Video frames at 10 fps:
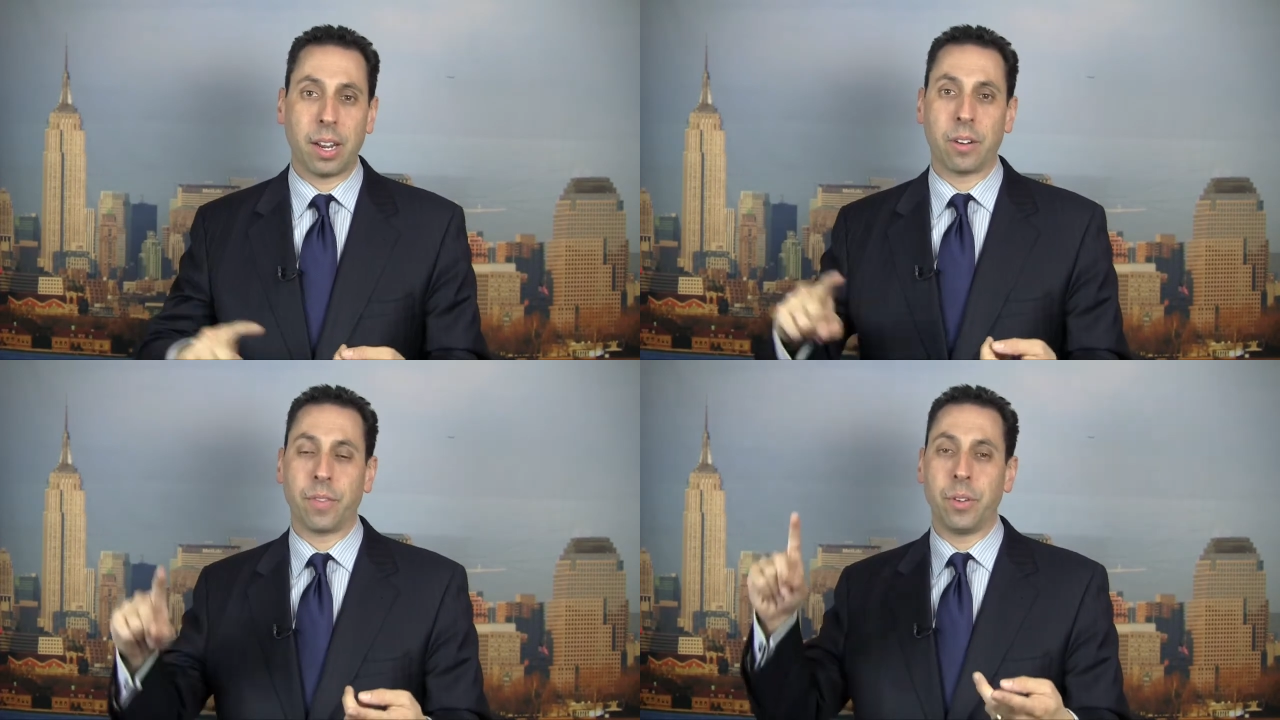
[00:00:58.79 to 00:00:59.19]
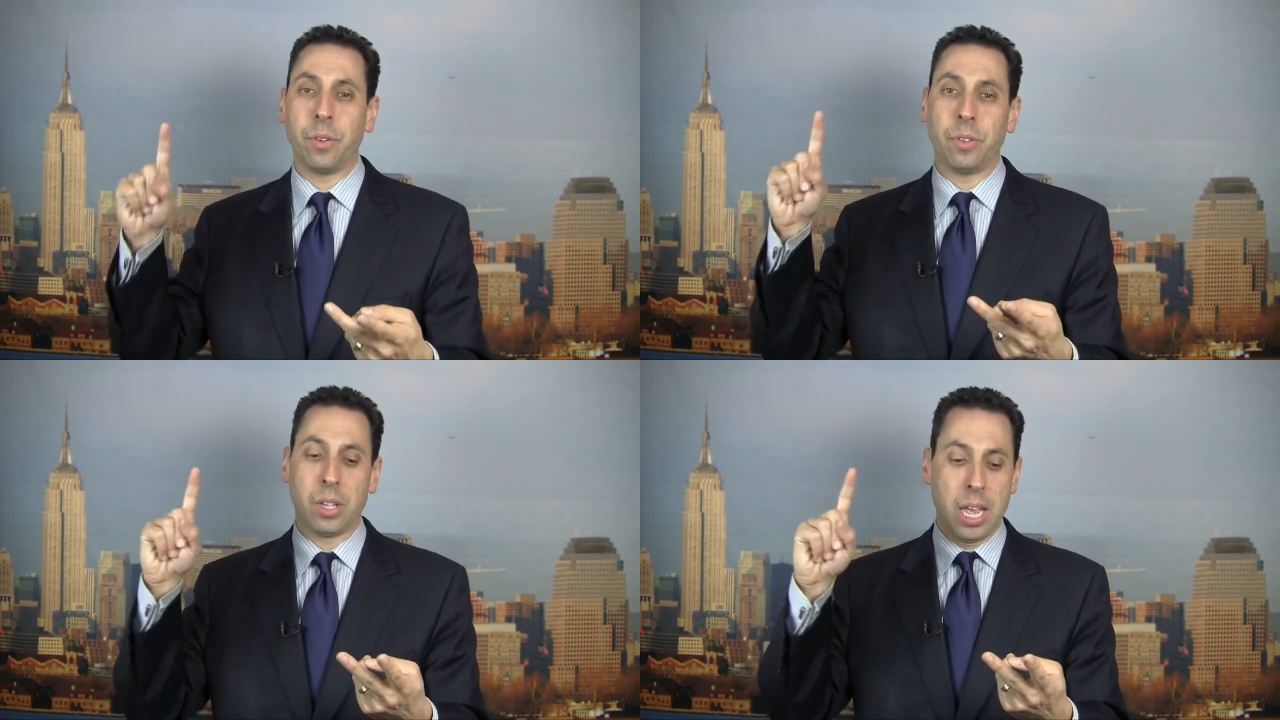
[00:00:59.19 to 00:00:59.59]

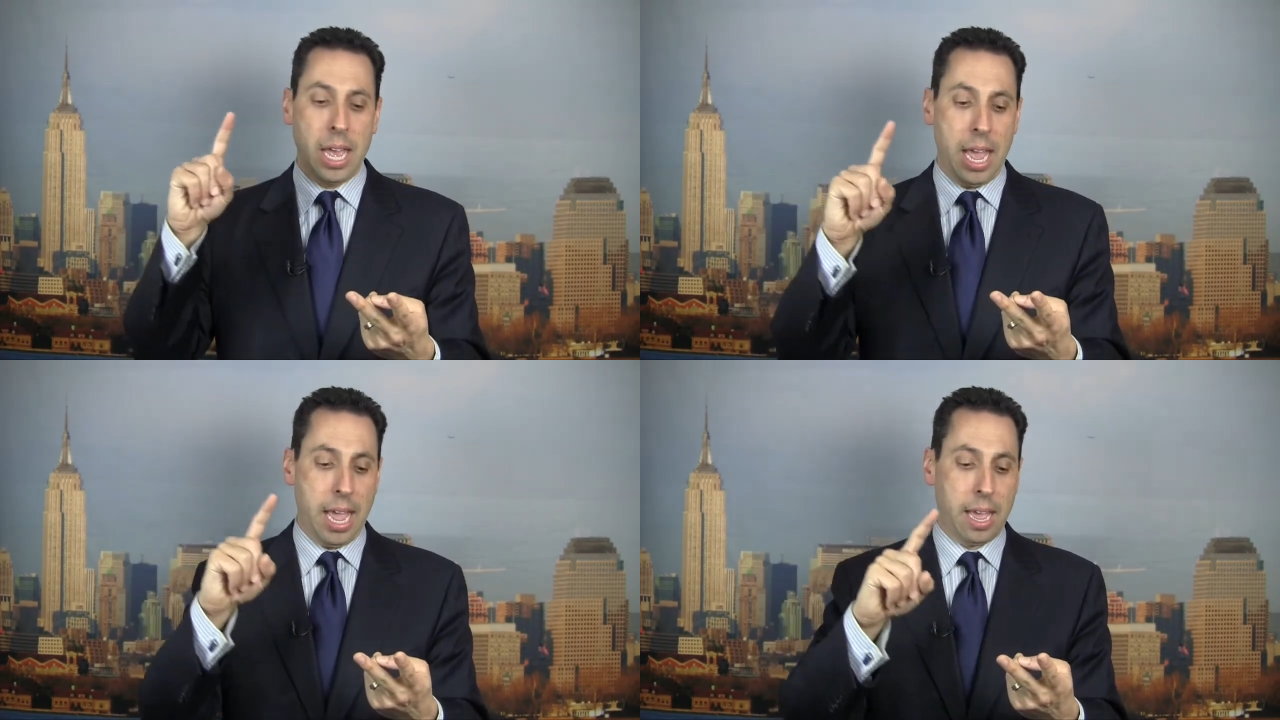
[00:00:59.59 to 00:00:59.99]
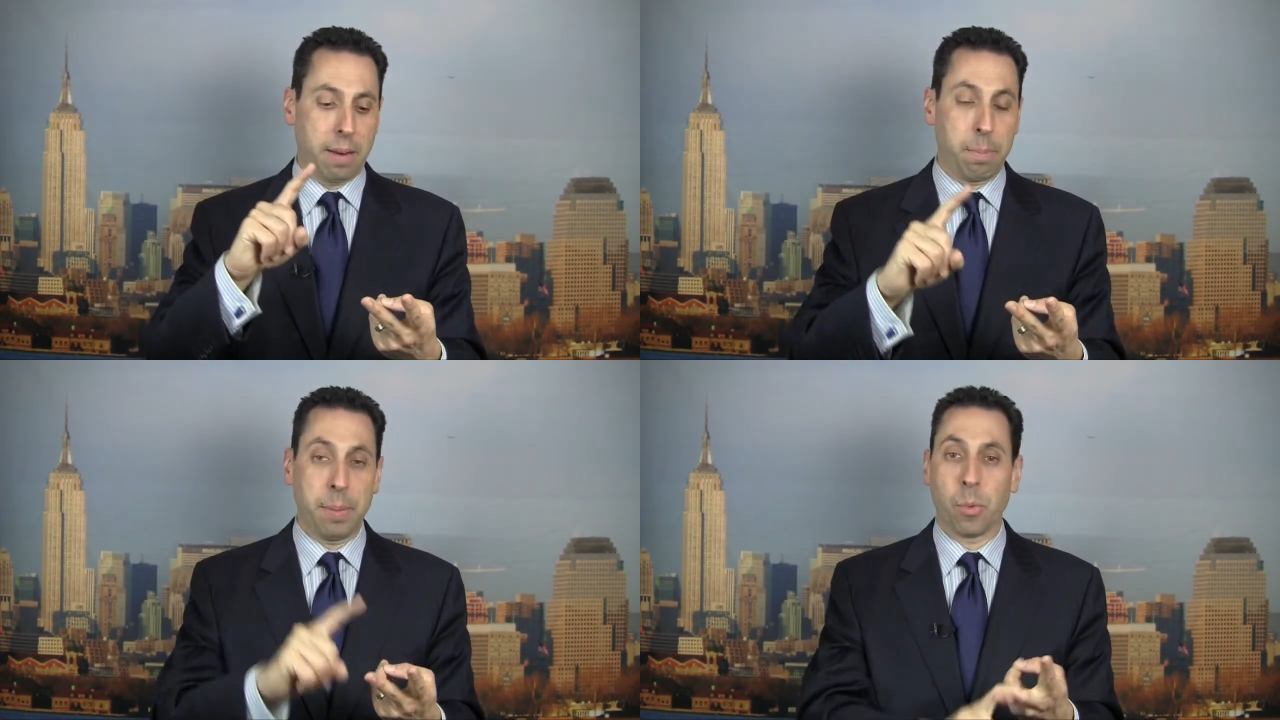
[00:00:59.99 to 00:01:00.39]
interviews
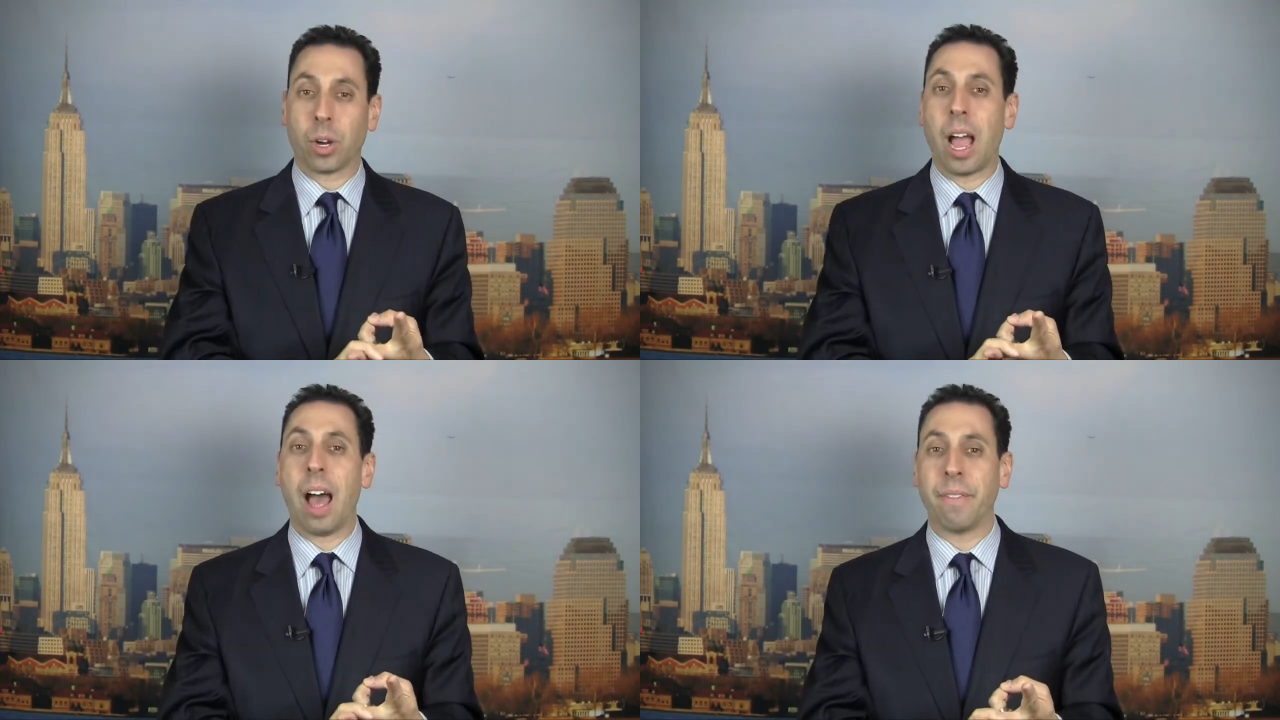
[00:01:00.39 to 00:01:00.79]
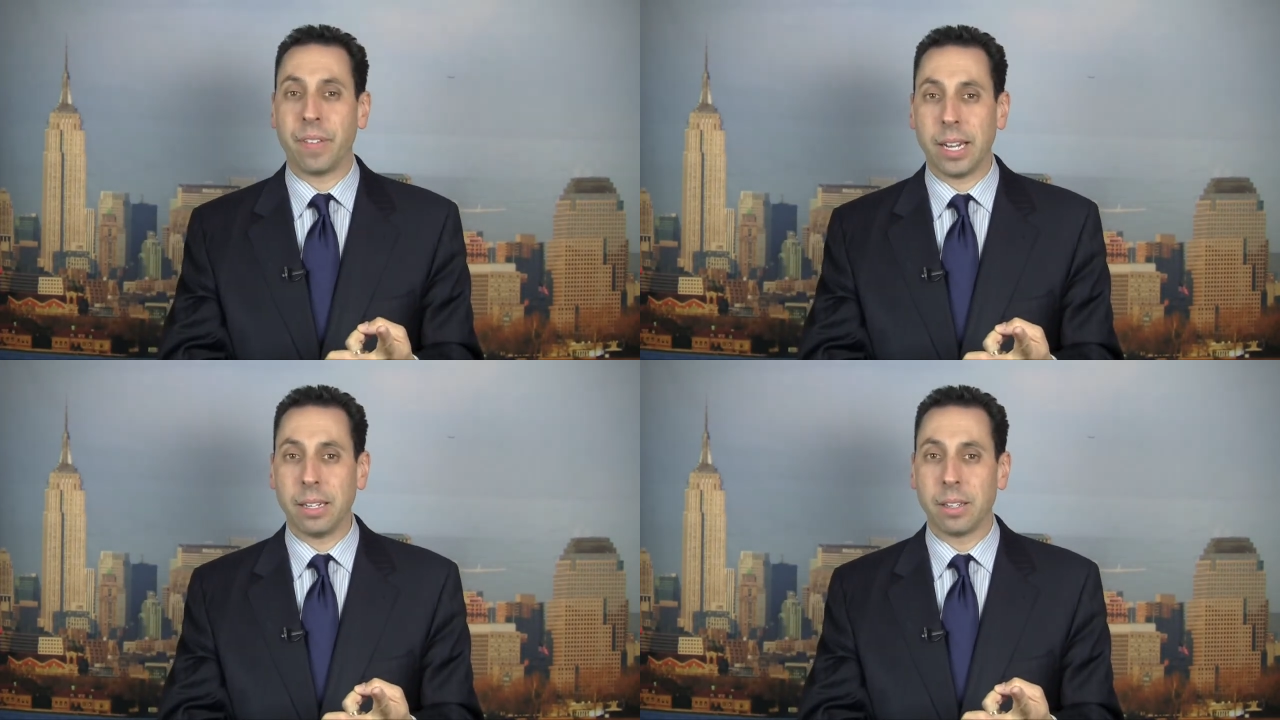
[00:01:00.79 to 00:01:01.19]
and be more
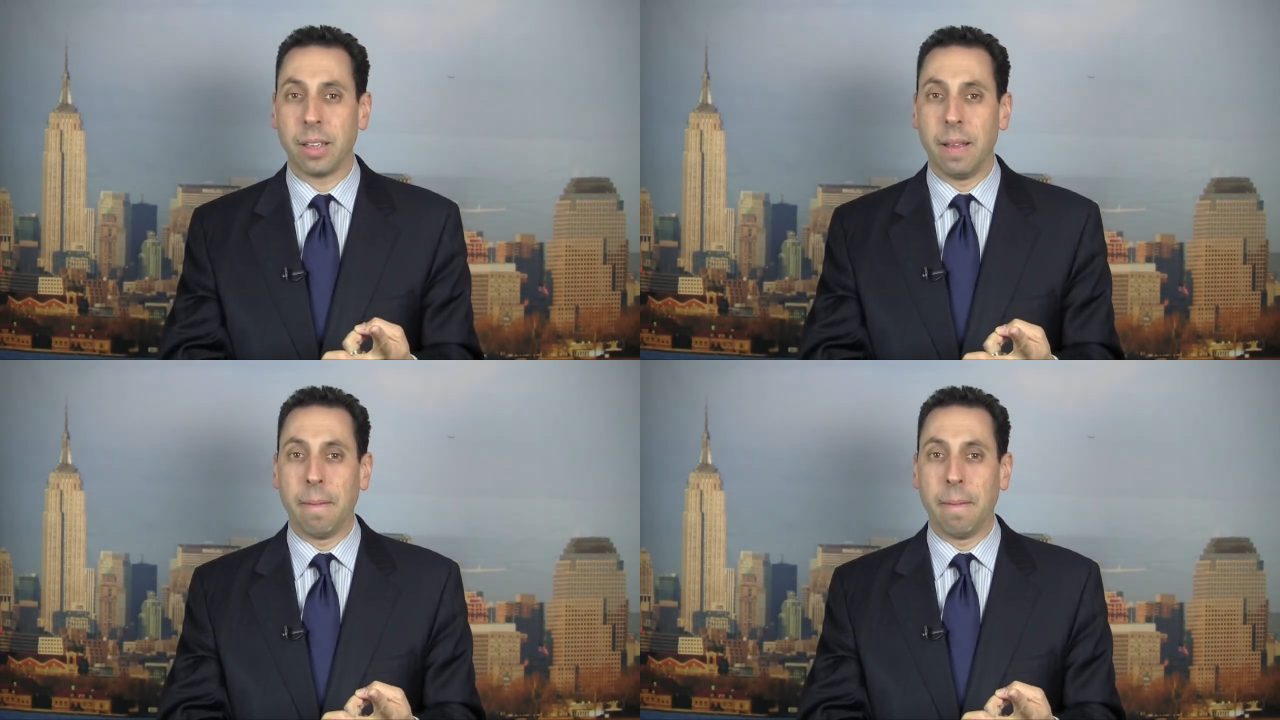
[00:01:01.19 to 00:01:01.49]
confident.